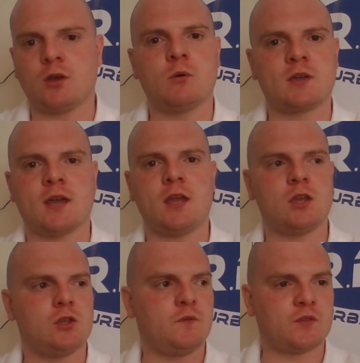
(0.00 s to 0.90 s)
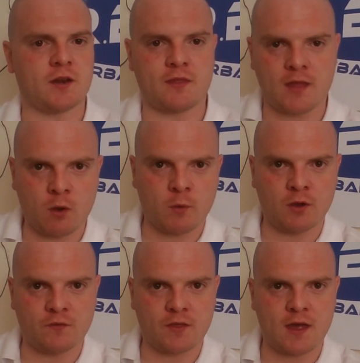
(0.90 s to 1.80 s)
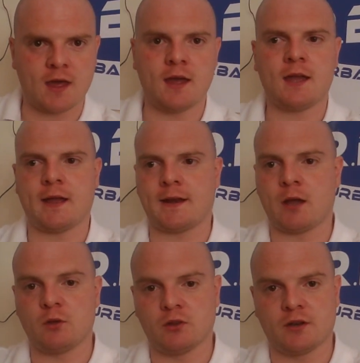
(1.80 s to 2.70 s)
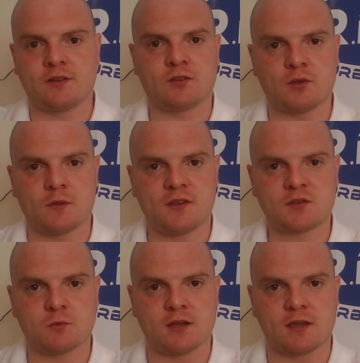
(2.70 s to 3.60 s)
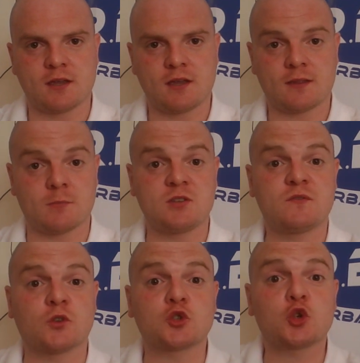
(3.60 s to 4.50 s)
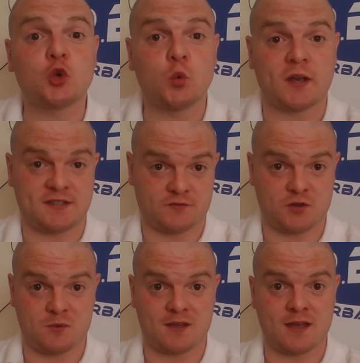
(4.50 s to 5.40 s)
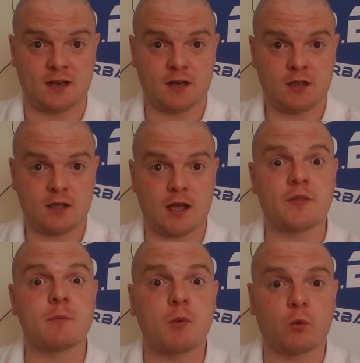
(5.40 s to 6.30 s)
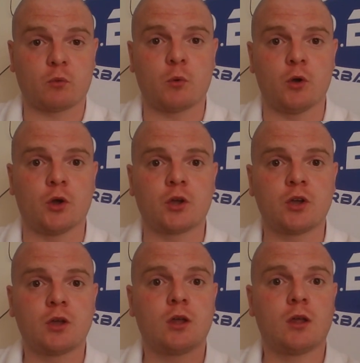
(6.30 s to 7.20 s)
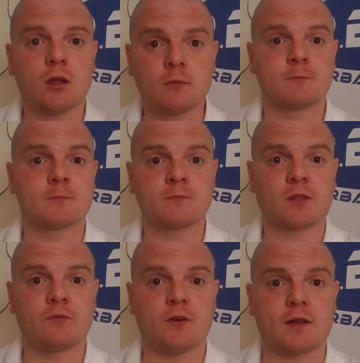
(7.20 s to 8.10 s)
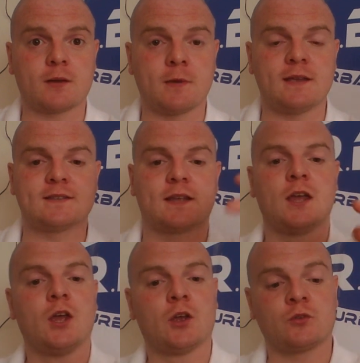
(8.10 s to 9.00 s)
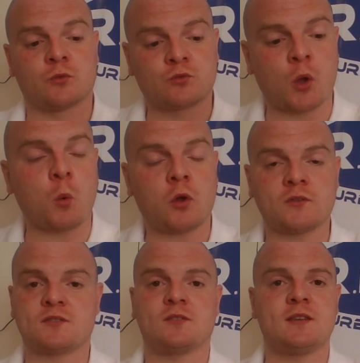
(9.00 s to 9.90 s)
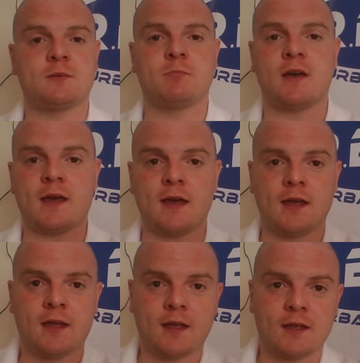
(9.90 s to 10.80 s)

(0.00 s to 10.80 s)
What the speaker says: okay, you've done it that way over there, and now you're learning to do it this way. That means you've got two ways of doing it, and they both work. Fucking amazing. So don't constantly compare